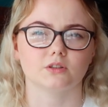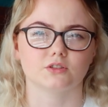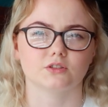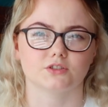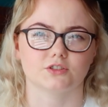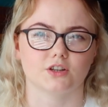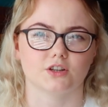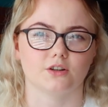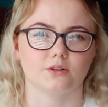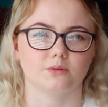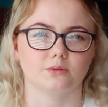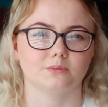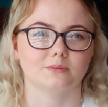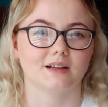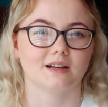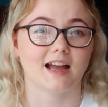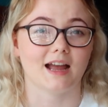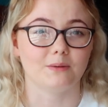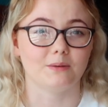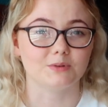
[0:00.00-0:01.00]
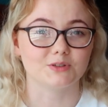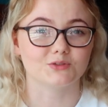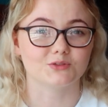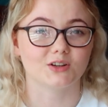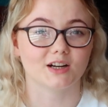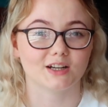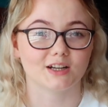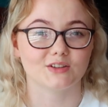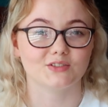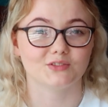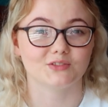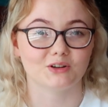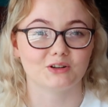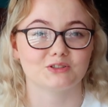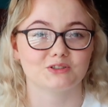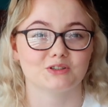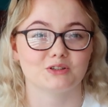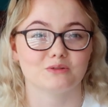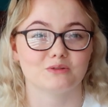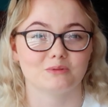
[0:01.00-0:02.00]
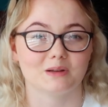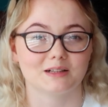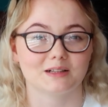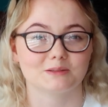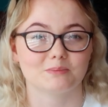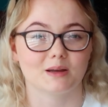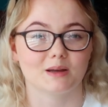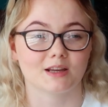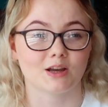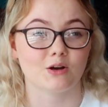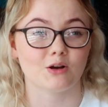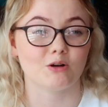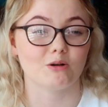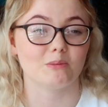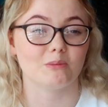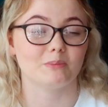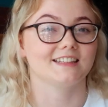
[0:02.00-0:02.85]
so I was really fortunate to be able to pick it up.